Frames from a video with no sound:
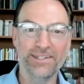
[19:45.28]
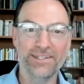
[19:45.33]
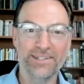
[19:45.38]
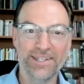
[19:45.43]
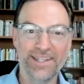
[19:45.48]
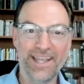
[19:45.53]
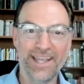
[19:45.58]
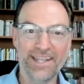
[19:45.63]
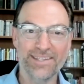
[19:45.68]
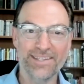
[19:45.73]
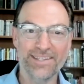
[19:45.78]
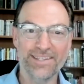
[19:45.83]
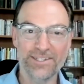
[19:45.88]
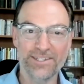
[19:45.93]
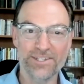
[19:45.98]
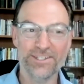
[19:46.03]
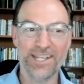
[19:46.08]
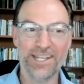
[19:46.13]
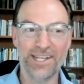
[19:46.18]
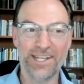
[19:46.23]
and that things
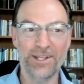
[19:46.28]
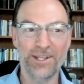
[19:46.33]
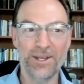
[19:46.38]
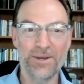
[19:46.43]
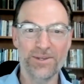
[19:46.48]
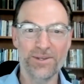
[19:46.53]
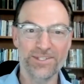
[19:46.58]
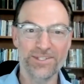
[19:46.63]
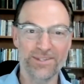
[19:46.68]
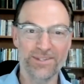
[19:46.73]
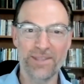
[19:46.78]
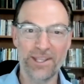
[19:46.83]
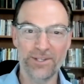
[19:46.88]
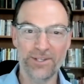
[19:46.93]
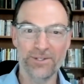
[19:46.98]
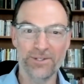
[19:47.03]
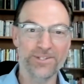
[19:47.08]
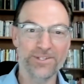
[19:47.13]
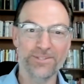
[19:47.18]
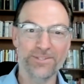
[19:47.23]
a second ago. I said, thank
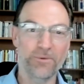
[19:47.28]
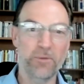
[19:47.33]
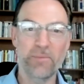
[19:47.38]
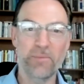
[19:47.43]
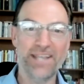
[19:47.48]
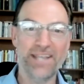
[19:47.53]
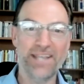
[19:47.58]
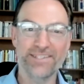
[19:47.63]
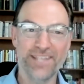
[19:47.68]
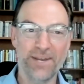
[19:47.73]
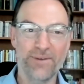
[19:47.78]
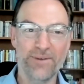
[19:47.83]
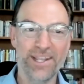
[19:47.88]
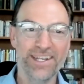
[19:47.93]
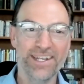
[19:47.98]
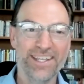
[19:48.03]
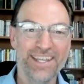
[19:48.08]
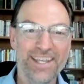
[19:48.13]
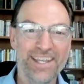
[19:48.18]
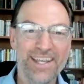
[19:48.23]
goodness that we're past that, right?